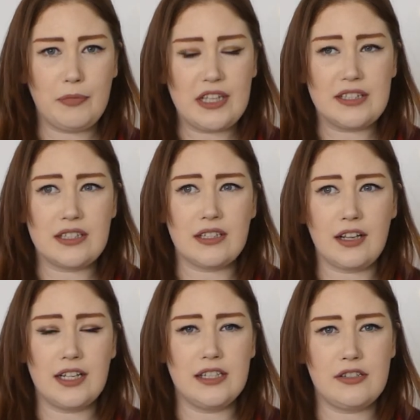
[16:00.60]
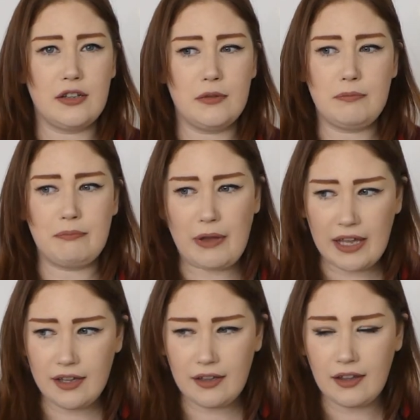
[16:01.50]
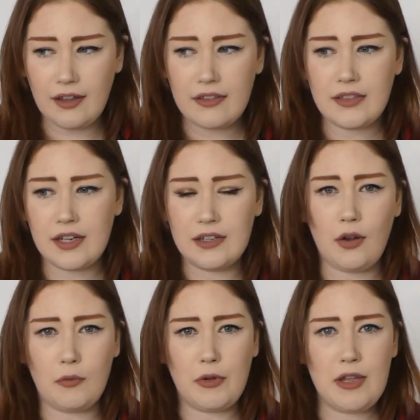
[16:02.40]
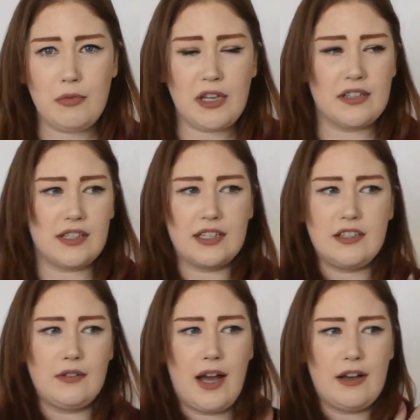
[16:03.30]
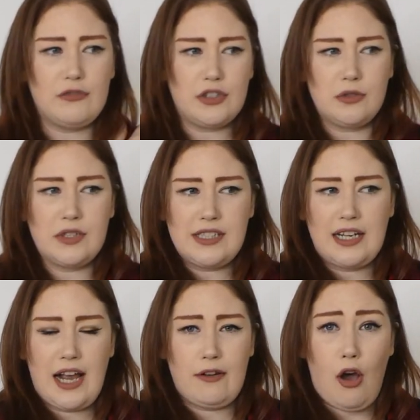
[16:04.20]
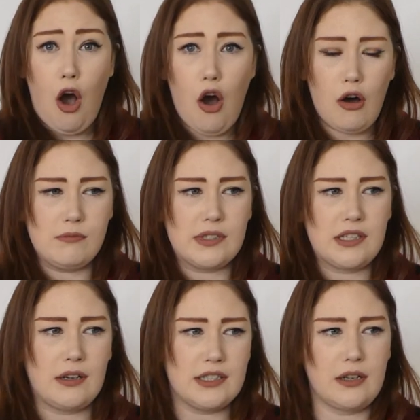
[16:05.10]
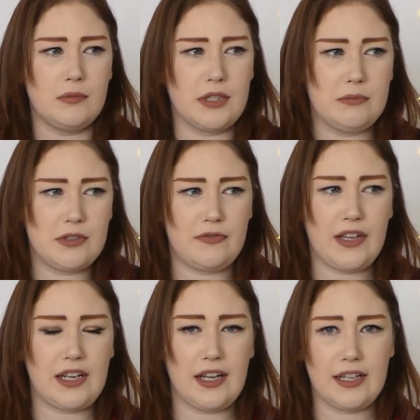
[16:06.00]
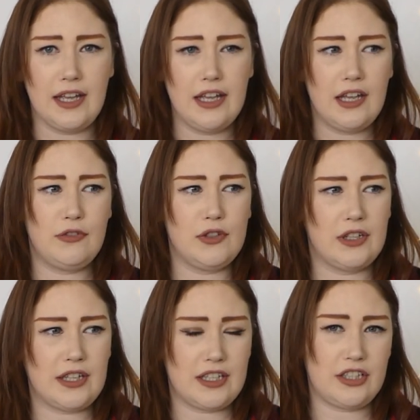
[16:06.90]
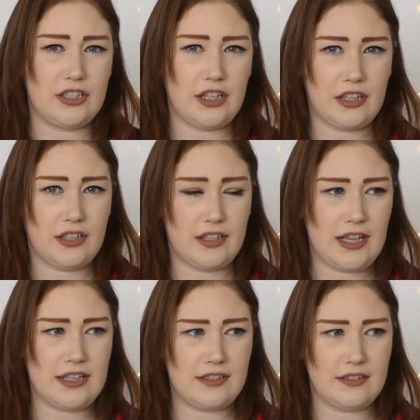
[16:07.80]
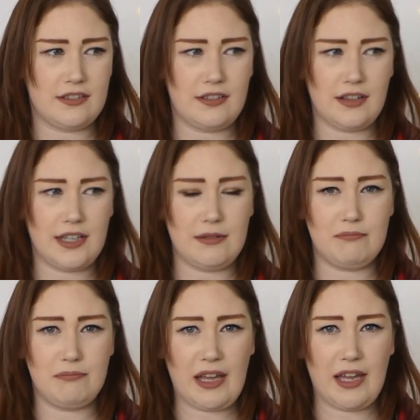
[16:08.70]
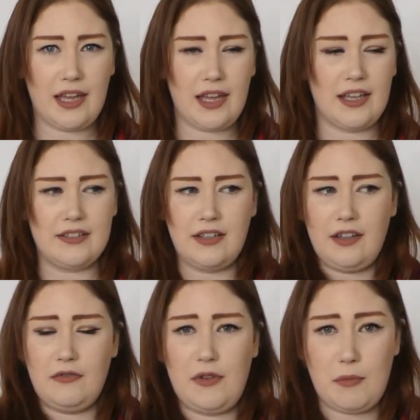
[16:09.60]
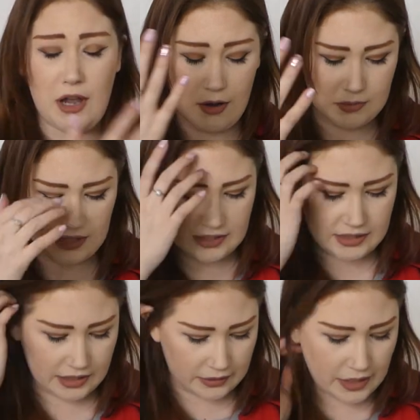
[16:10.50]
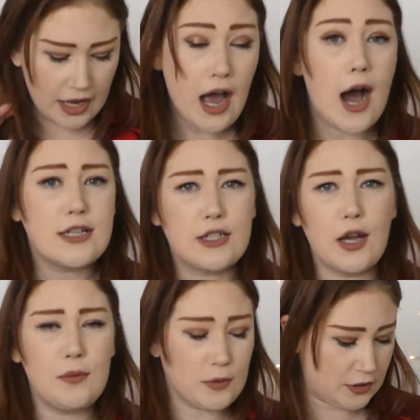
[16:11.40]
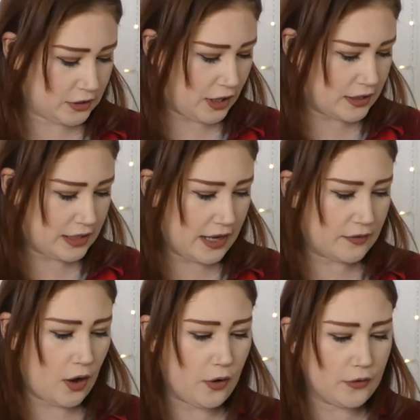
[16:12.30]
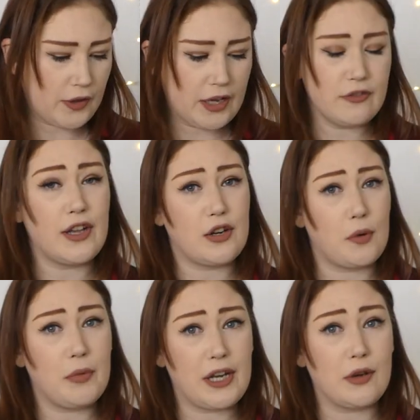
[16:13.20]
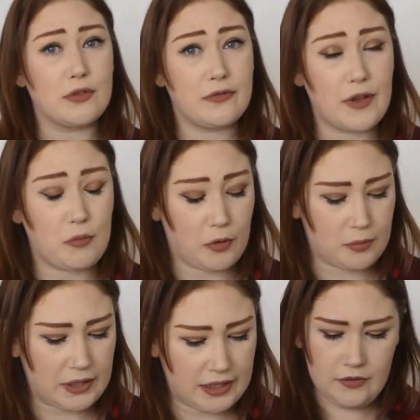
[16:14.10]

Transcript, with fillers: be slightly too big than it not be because I do have shoulders and I have arms so I don't want them to fit like if you look at this shirt, it's slightly bigger here so it fit my arms in. So I don't want to go down the whole thing of it not being able to fit properly.